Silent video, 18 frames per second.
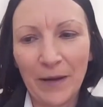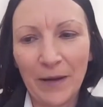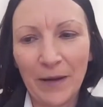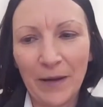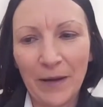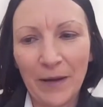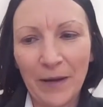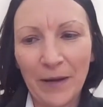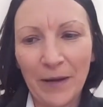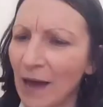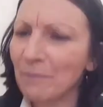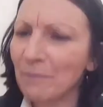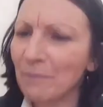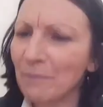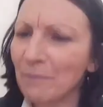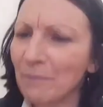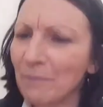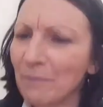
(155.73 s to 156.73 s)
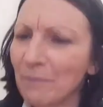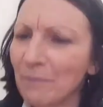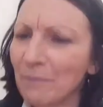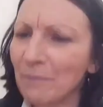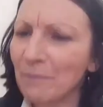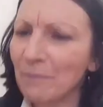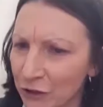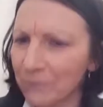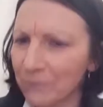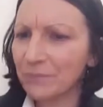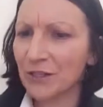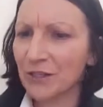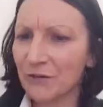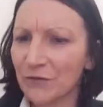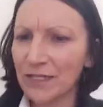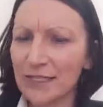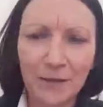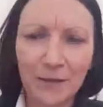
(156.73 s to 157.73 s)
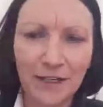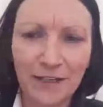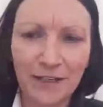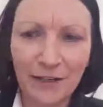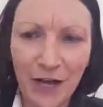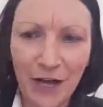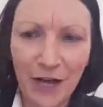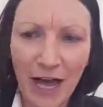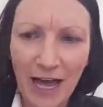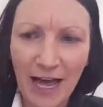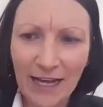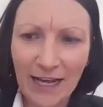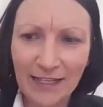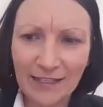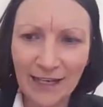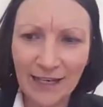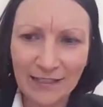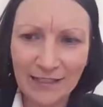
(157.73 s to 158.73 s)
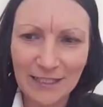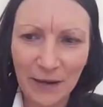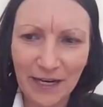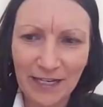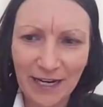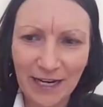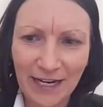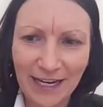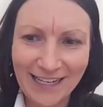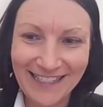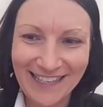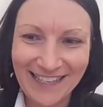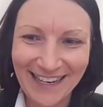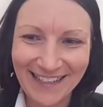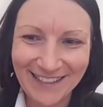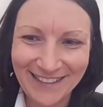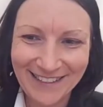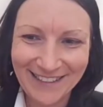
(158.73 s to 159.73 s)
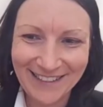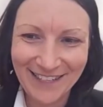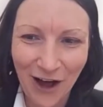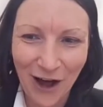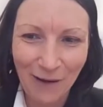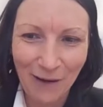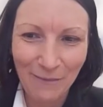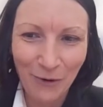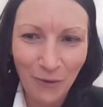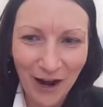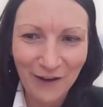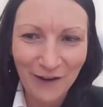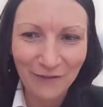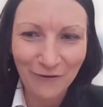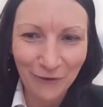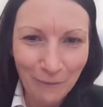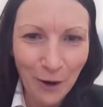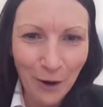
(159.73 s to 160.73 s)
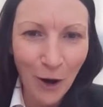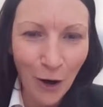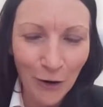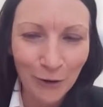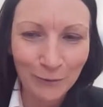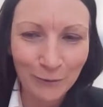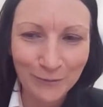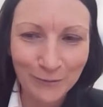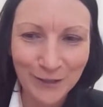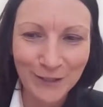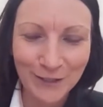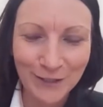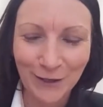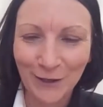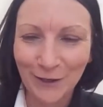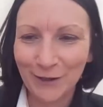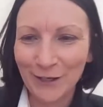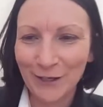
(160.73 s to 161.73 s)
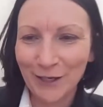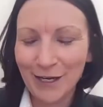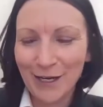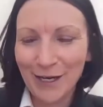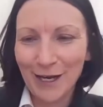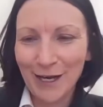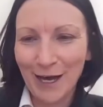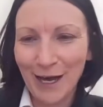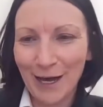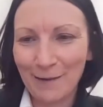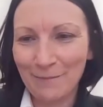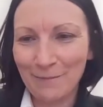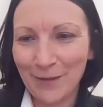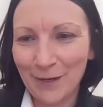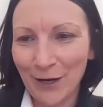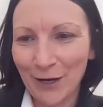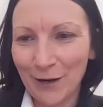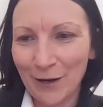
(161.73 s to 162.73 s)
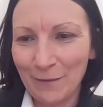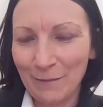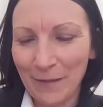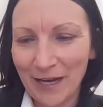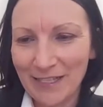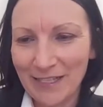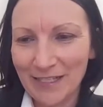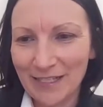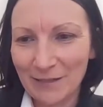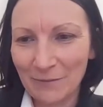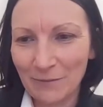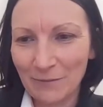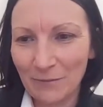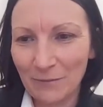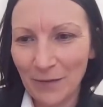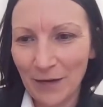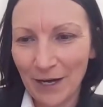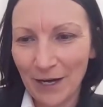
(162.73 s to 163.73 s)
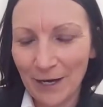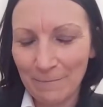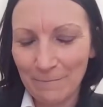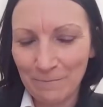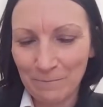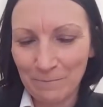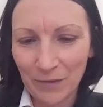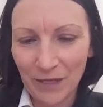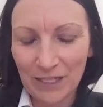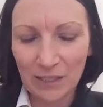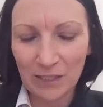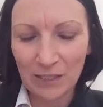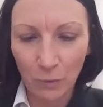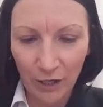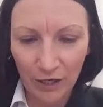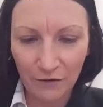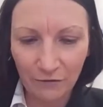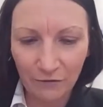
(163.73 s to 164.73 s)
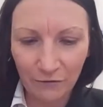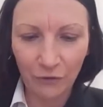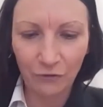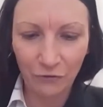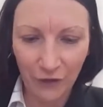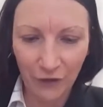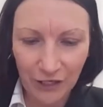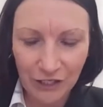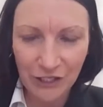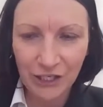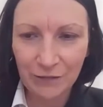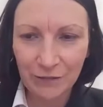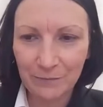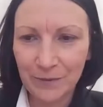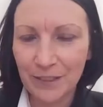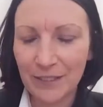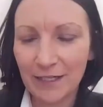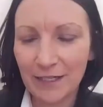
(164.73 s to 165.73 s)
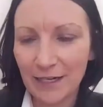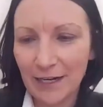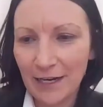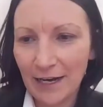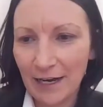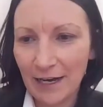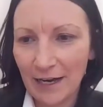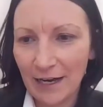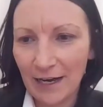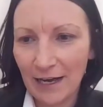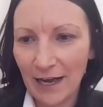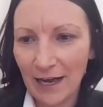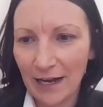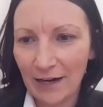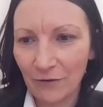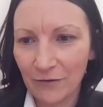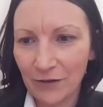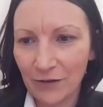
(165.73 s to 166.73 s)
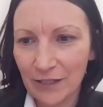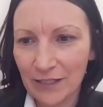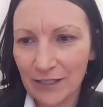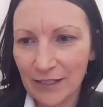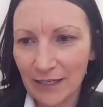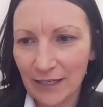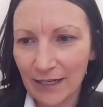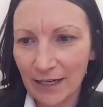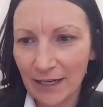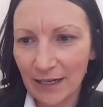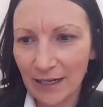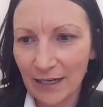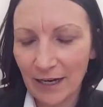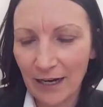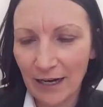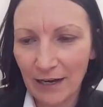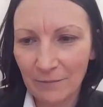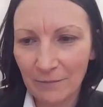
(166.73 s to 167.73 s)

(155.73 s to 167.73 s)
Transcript: had been on family trips, obviously, but hadn't spent any extended time away from home. So, but I made some wonderful friendships, and obviously,